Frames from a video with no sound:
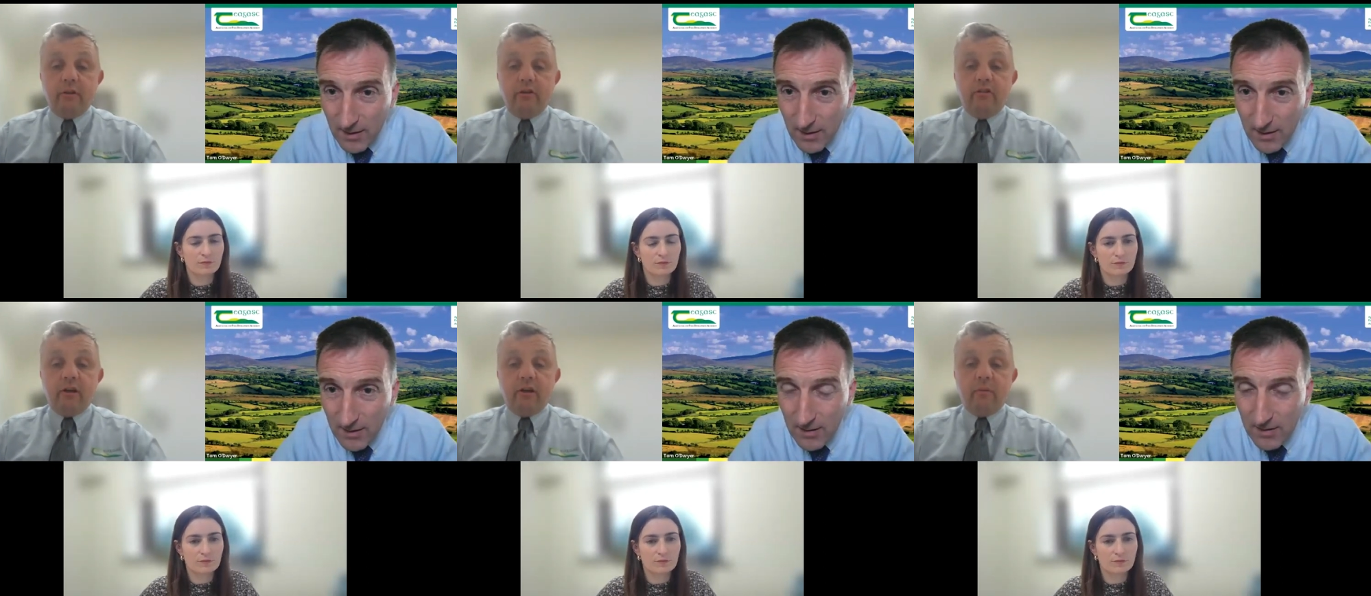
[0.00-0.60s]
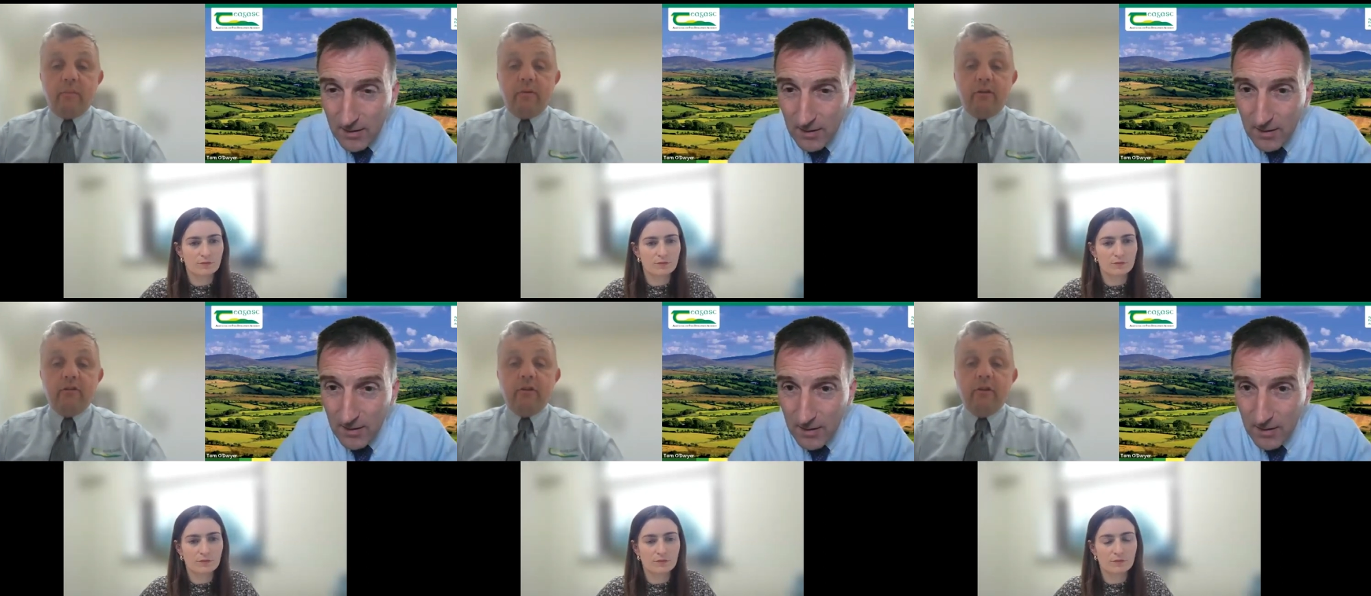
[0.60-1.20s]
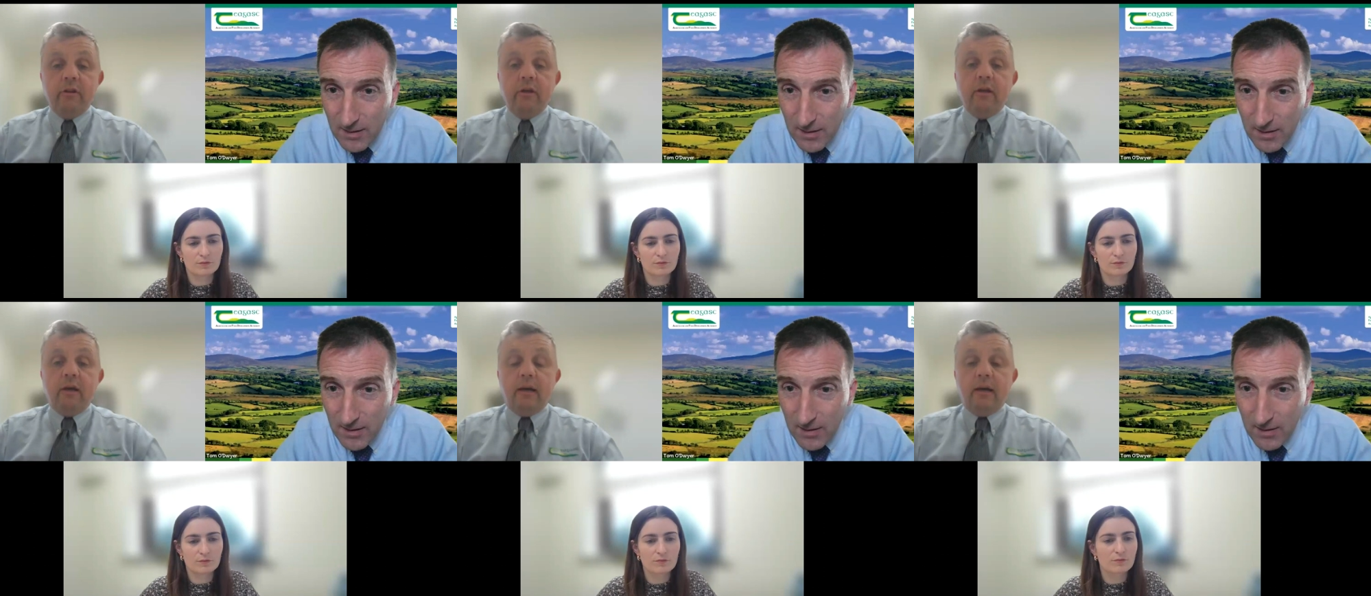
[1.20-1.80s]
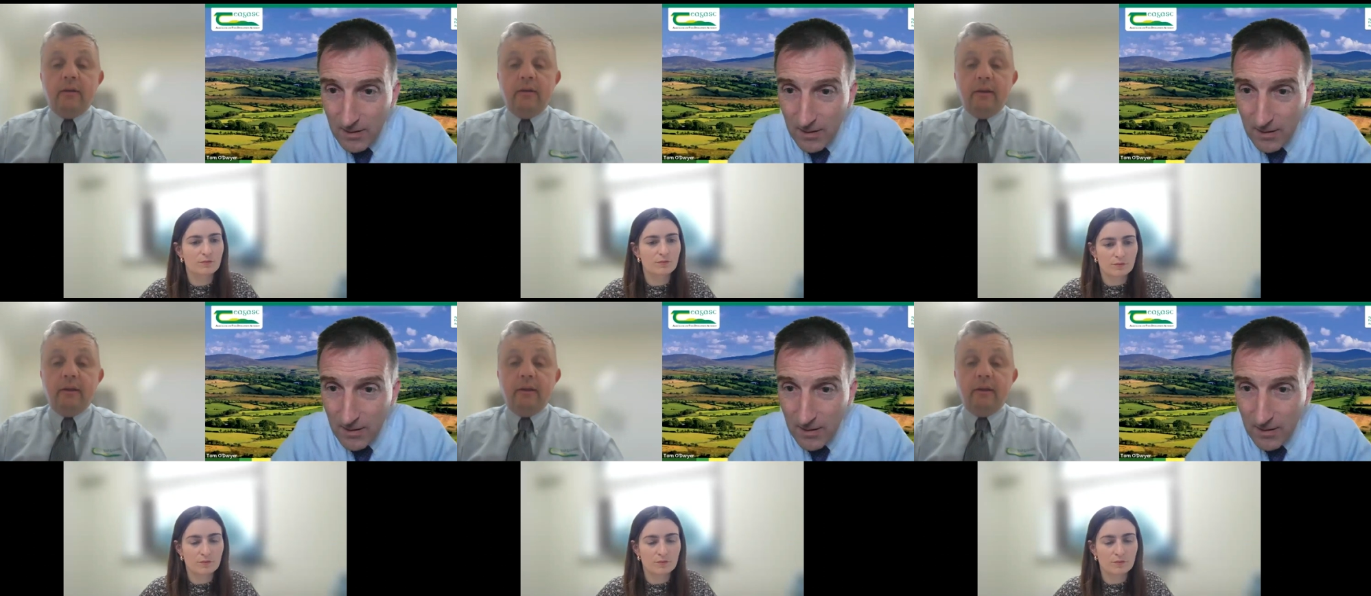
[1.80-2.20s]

Speaker 1: uh, the Teagasc website, and